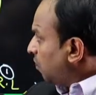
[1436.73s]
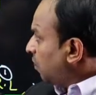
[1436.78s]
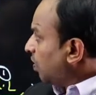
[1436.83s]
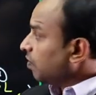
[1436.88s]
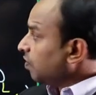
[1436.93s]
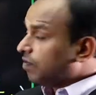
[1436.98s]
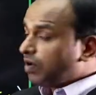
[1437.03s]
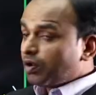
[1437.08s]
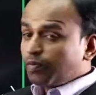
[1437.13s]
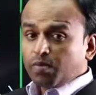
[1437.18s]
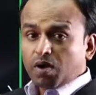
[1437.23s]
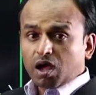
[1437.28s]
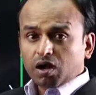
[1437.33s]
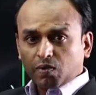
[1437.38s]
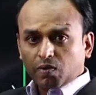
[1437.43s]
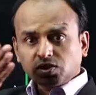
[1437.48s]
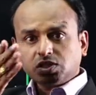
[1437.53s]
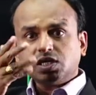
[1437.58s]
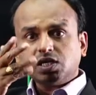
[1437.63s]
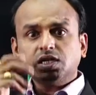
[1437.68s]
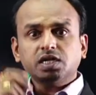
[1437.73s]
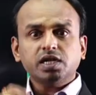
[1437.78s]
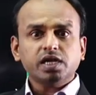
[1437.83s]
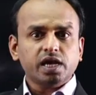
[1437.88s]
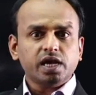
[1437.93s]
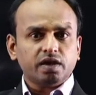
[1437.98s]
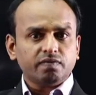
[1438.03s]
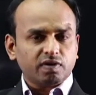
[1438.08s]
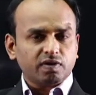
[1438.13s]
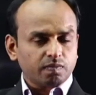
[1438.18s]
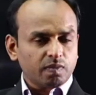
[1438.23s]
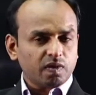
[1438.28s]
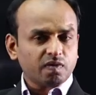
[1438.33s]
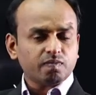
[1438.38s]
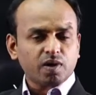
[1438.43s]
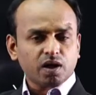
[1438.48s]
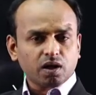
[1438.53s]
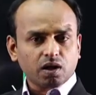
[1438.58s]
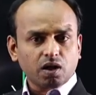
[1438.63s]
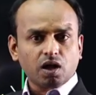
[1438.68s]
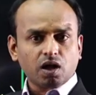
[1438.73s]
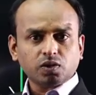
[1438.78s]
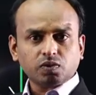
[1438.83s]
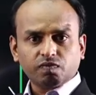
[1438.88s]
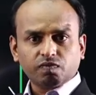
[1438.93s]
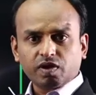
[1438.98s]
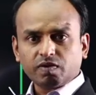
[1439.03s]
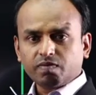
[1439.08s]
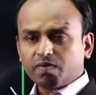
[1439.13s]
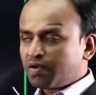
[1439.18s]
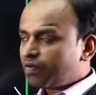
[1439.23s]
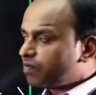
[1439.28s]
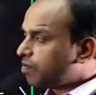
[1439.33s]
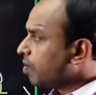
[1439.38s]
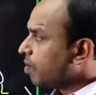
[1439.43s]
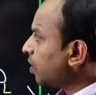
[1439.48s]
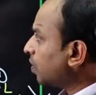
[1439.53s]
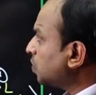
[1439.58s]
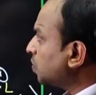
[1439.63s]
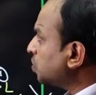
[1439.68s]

One one more question here, one more mark, one one more